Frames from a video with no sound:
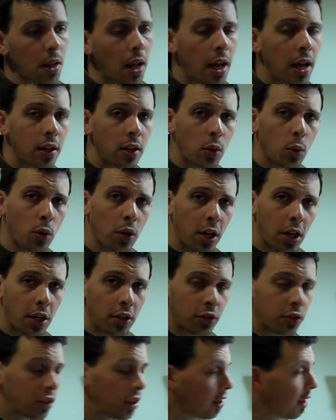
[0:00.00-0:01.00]
And we're going
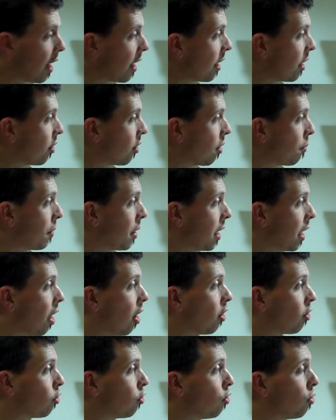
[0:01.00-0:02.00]
to see that here in a minute.
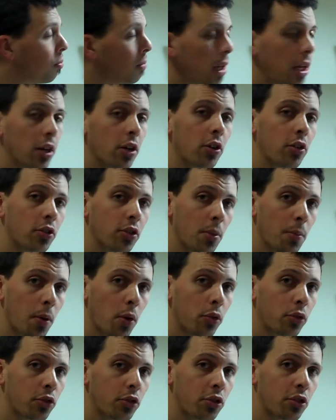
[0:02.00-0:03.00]
On 2 meters, the
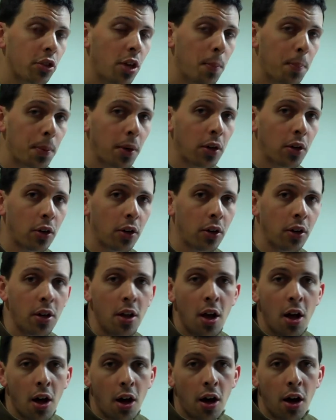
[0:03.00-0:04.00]
most
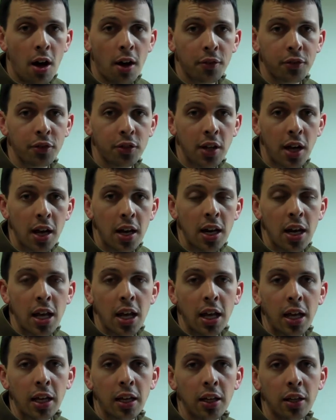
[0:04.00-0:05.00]
typical offset
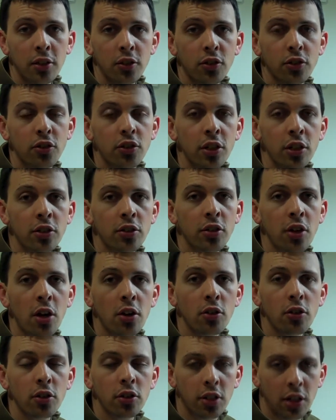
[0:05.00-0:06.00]
is
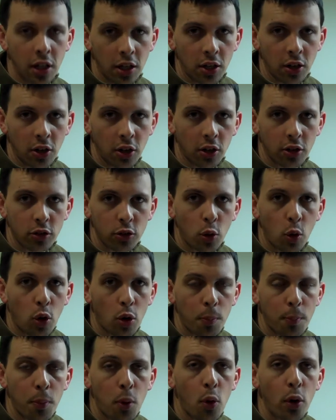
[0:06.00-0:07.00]
600 kilohertz
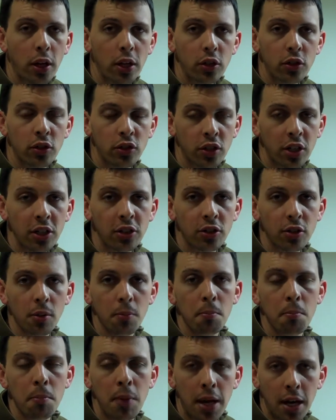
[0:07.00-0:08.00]
or
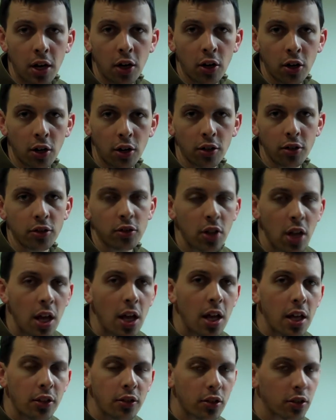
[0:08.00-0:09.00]
0.6 megahertz.
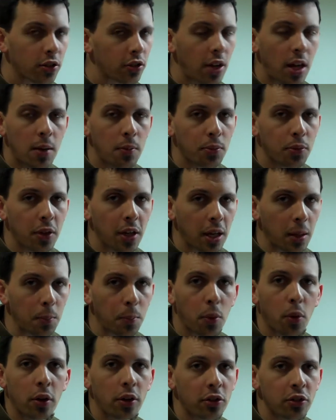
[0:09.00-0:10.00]
It's the same
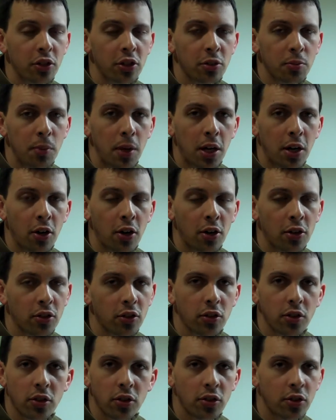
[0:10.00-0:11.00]
thing. 0.6
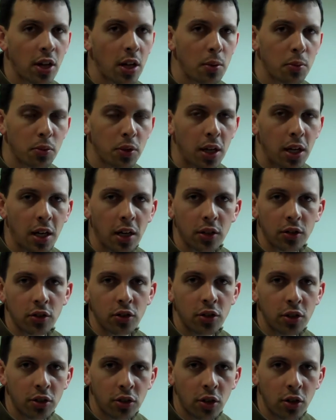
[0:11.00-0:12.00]
megahertz is the same thing as
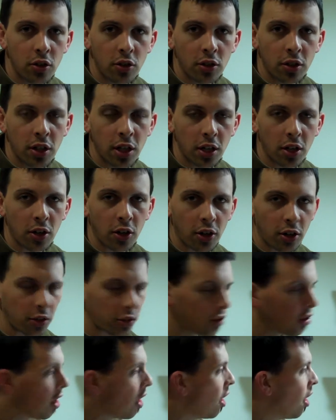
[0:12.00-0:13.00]
600
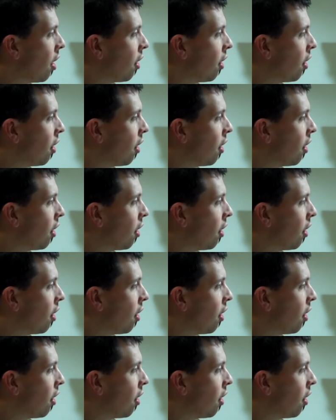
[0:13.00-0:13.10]
kilohertz.